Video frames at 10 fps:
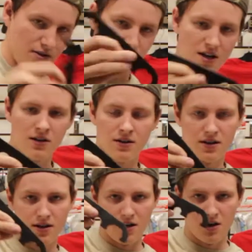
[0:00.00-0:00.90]
Then
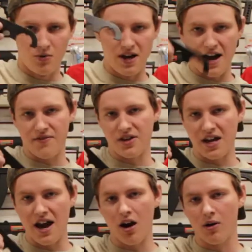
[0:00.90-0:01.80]
we have
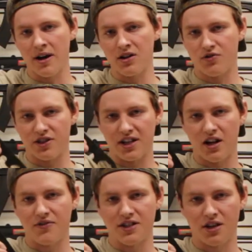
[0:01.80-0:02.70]
the AR wrench for taking
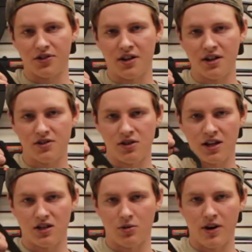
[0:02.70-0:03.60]
out the delta nut so you can
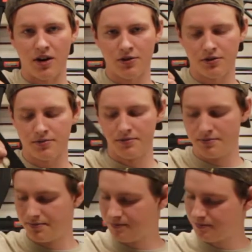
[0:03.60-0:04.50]
get to the rails.
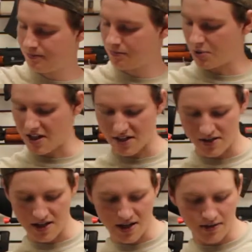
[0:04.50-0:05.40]
Put that
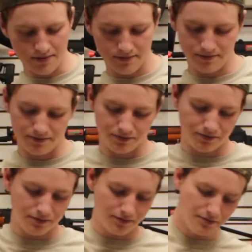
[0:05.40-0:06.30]
aside.
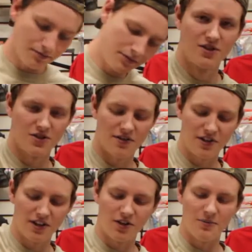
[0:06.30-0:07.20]
So I have
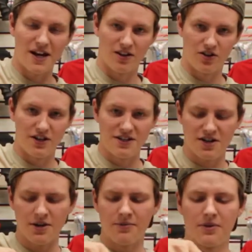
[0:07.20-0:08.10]
the little bag of goodies
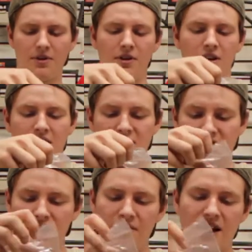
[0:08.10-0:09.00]
here.
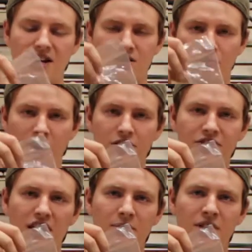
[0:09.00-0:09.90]
Inside of it has the rail
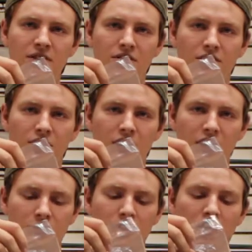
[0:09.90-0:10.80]
segments,
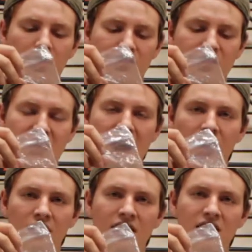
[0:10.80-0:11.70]
as well as the
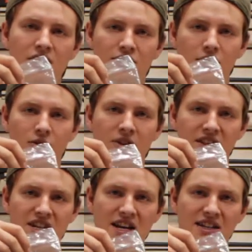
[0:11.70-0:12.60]
Allen keys for doing
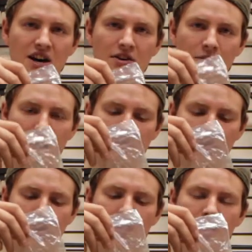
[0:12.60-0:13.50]
the takedown on the
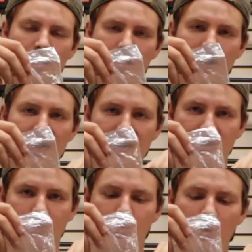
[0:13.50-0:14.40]
replica,
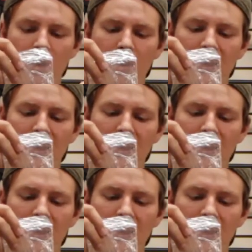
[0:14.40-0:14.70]
as well